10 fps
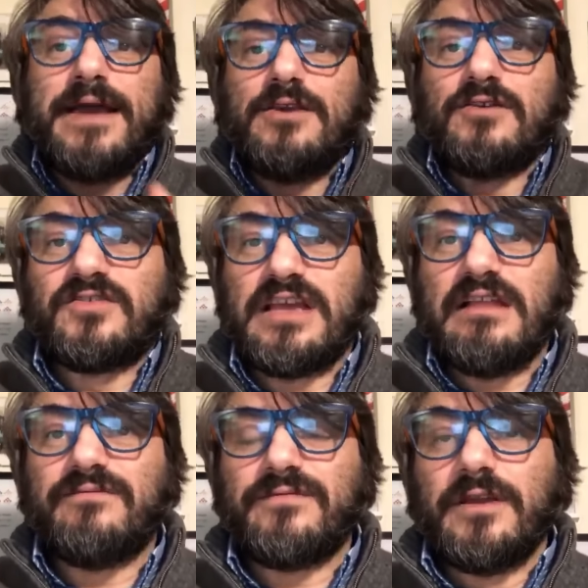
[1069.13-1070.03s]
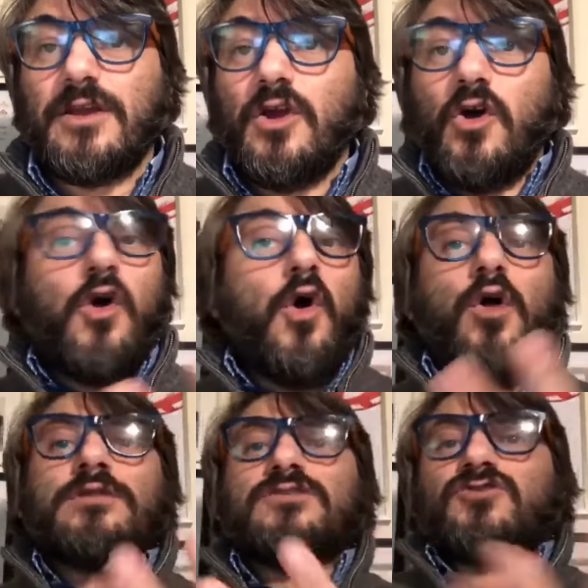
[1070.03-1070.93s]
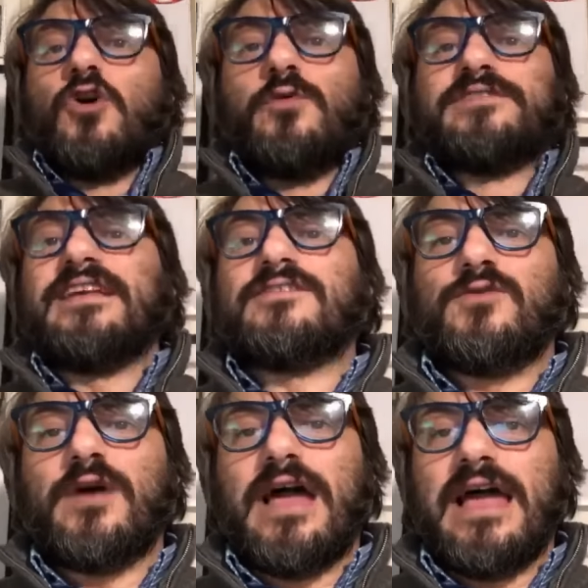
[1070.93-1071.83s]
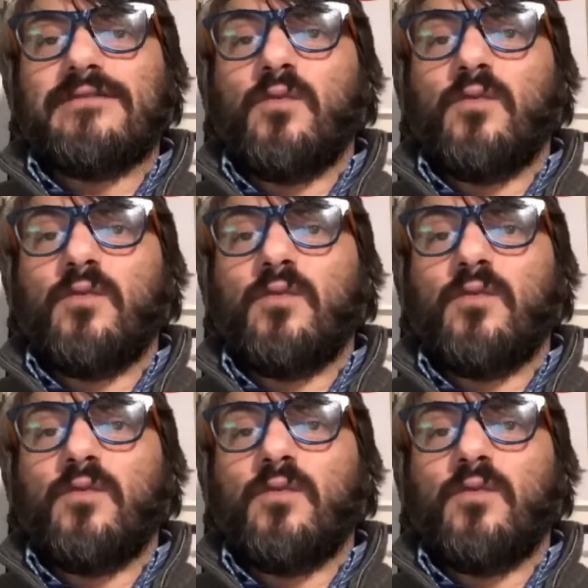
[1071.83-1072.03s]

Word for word: yourself all the drawings that you have.